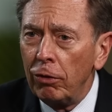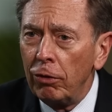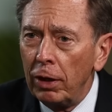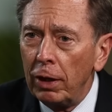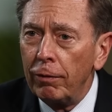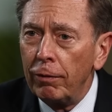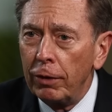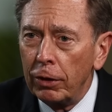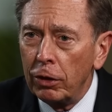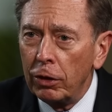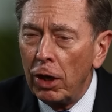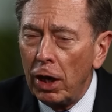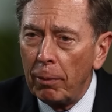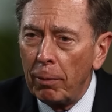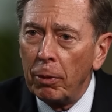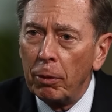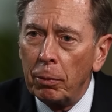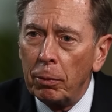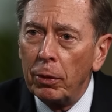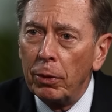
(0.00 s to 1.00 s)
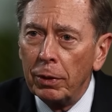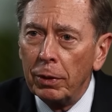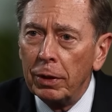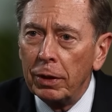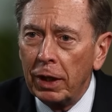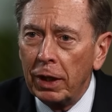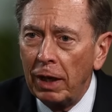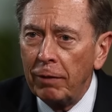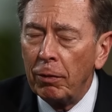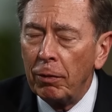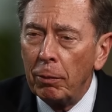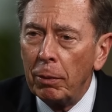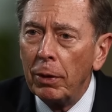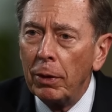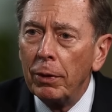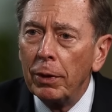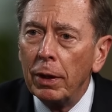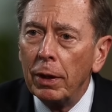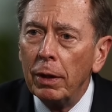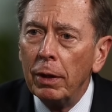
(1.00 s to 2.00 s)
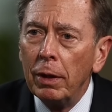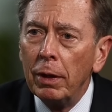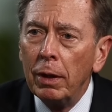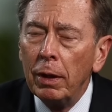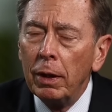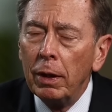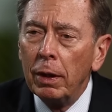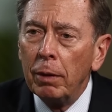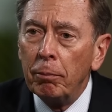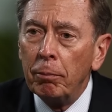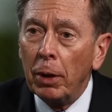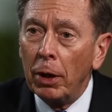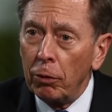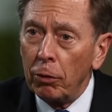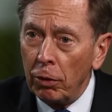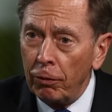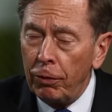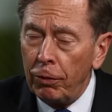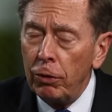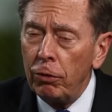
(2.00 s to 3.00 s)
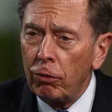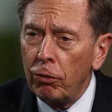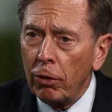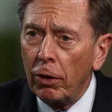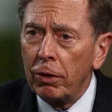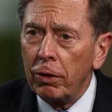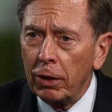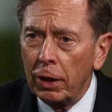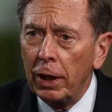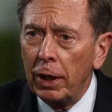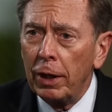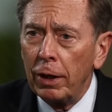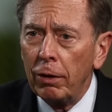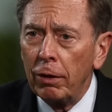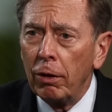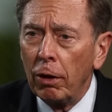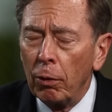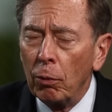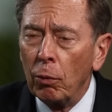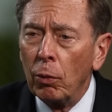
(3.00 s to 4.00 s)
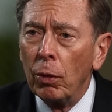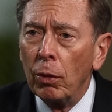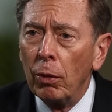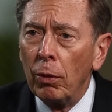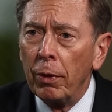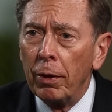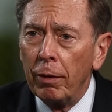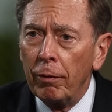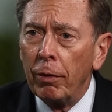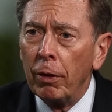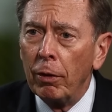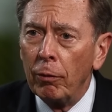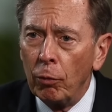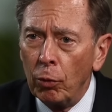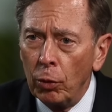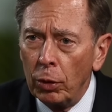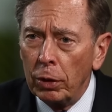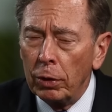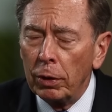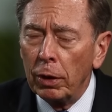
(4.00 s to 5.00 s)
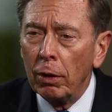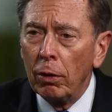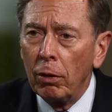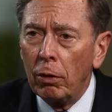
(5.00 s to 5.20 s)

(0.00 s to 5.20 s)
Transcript: isn't even comparable in capability. But if you start to get into the world of the really